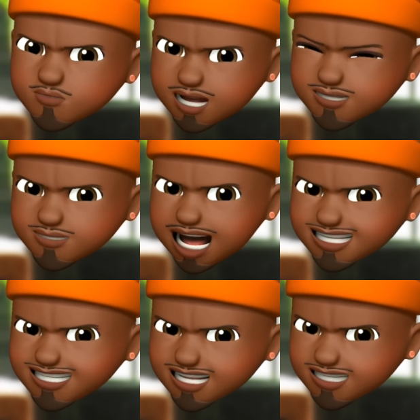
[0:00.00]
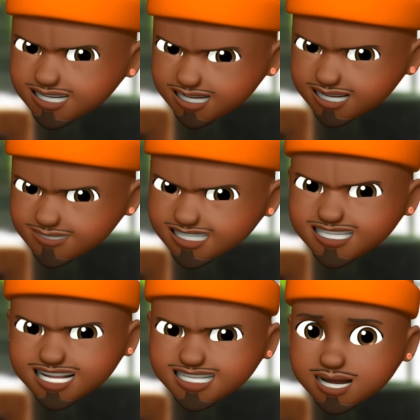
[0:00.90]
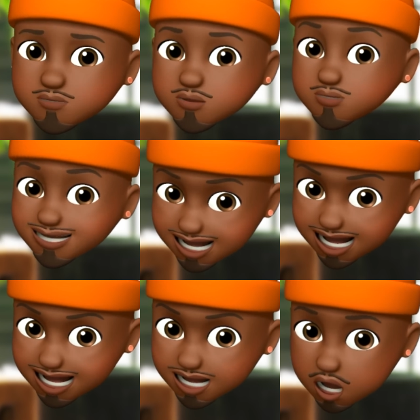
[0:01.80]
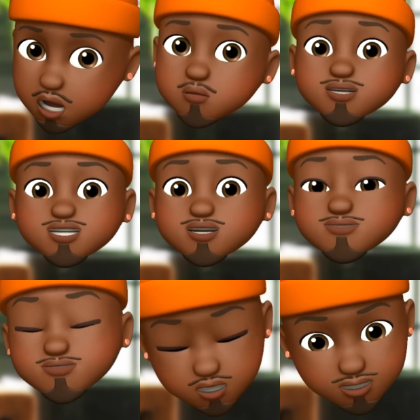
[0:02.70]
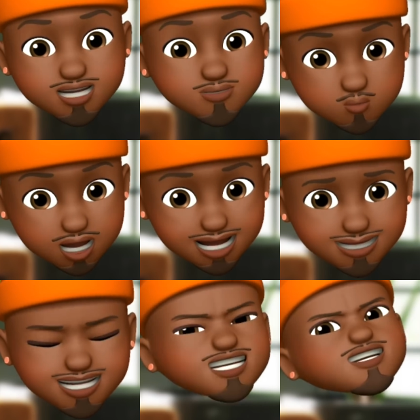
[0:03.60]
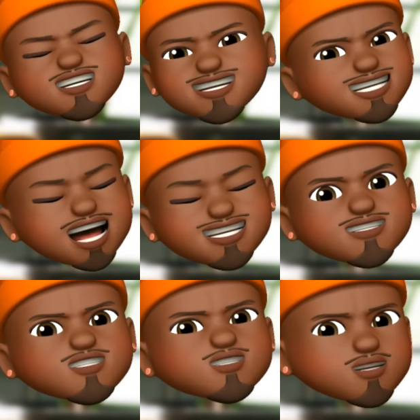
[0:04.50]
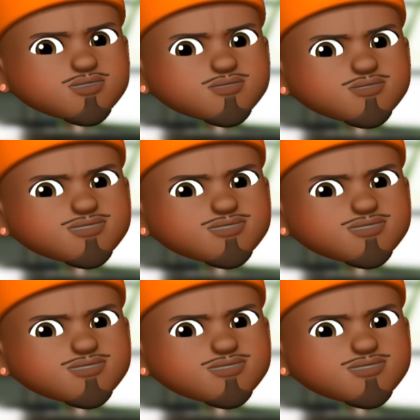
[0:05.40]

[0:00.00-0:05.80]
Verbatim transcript: the one who has the nerve to say that Monique was the first one to declass the show.